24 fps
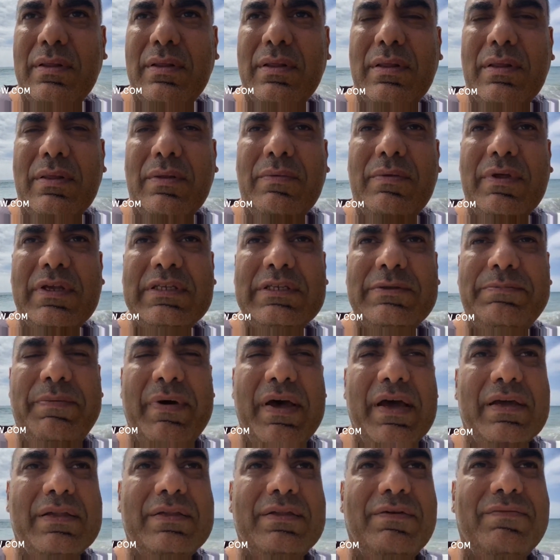
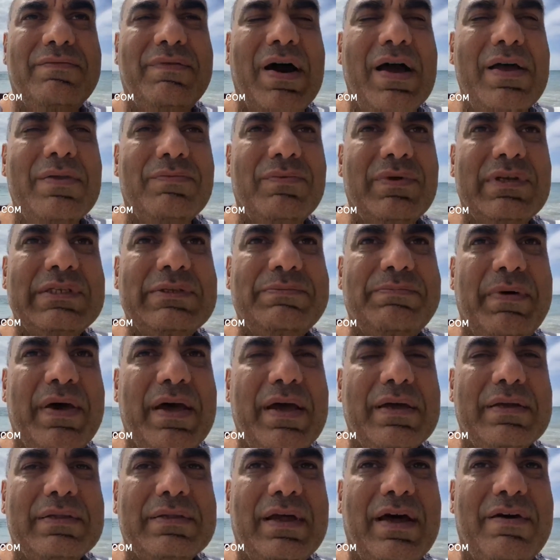Respect, divine
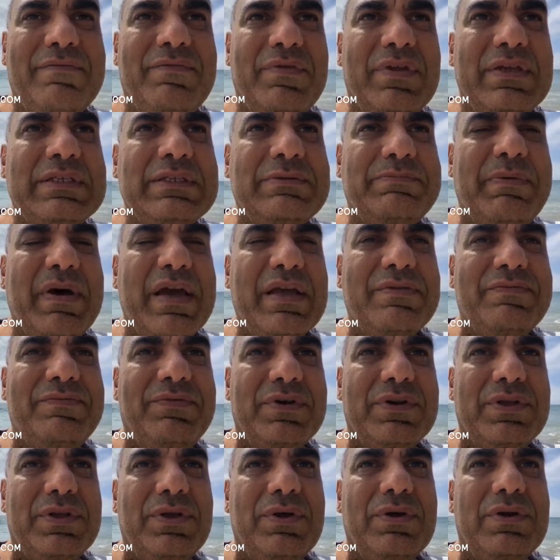respect. Have respect for
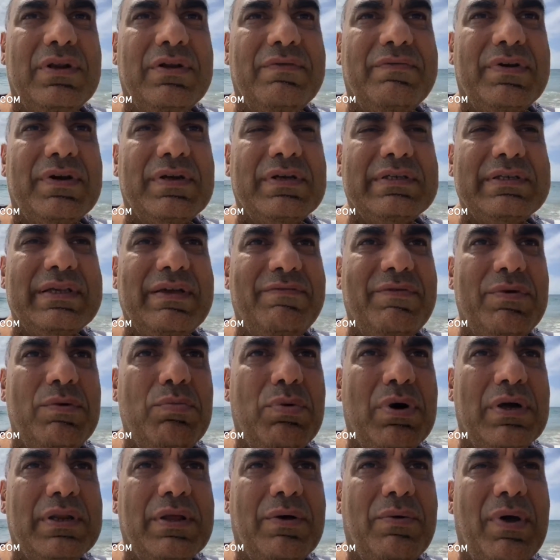the universe.
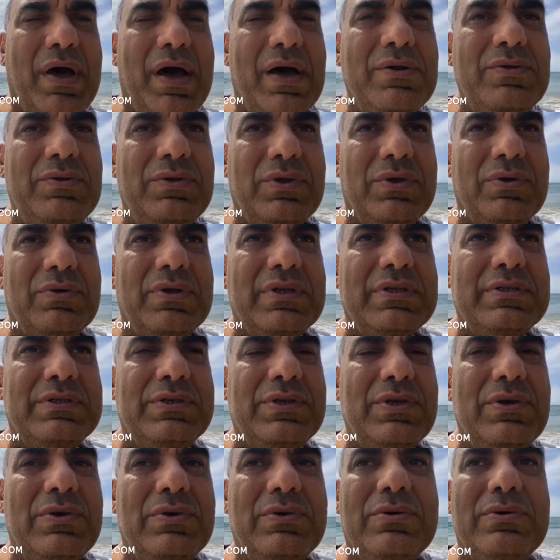Everyone around you is
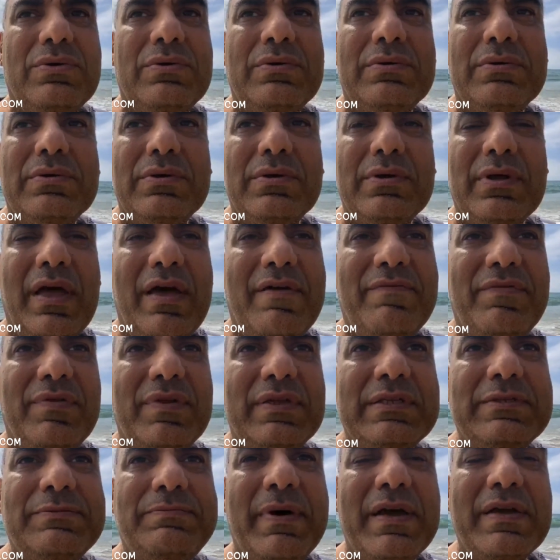you. Have
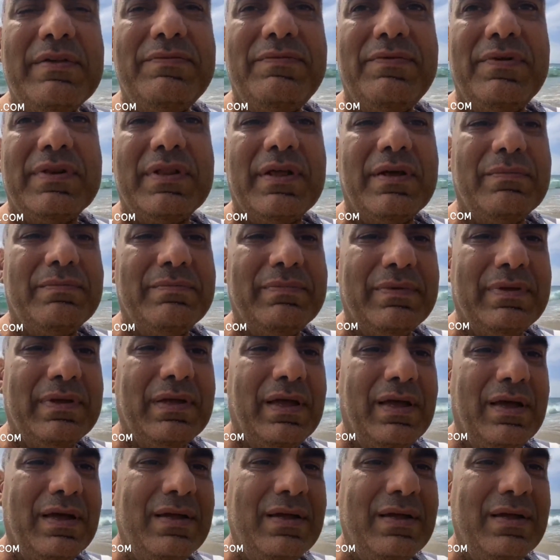respect for them, huh?